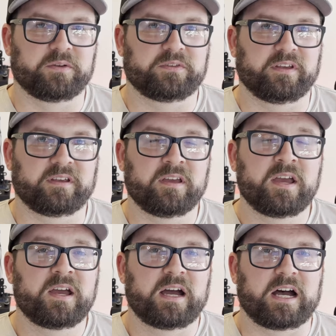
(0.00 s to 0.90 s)
using
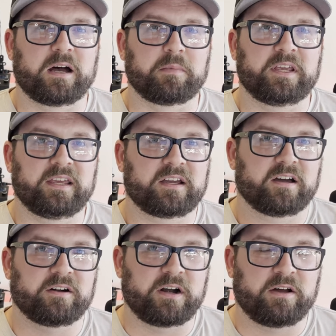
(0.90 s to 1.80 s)
a heat
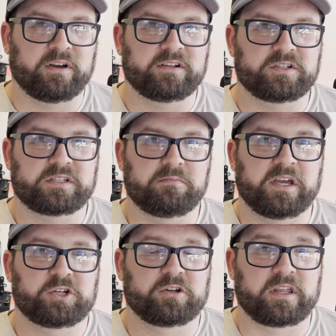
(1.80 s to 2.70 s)
gun around it just to
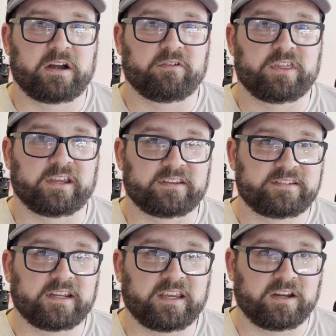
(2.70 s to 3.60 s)
make sure that everything is
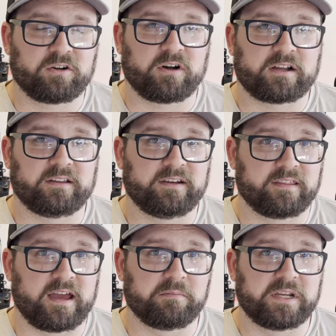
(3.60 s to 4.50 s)
sticking correctly to
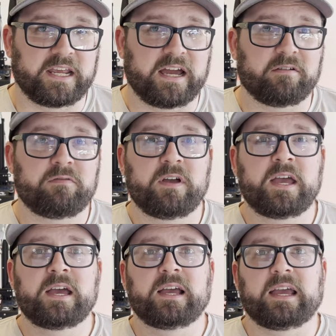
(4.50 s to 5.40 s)
the MDF,
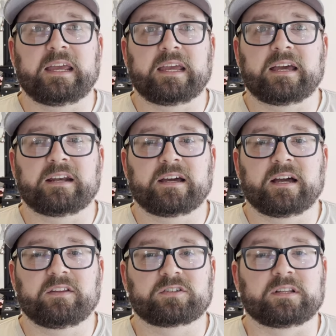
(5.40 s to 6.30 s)
and
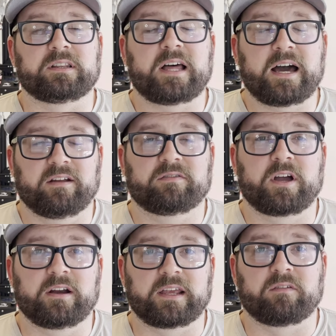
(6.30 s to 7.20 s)
there's a lot of
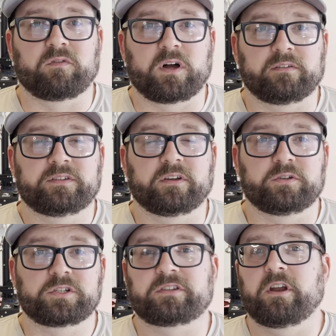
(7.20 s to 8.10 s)
cutting involved. So
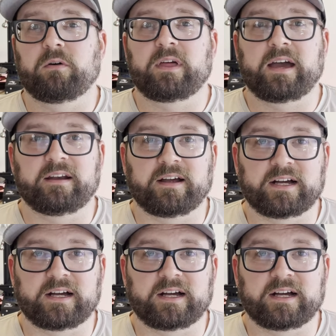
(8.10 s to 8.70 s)
just know that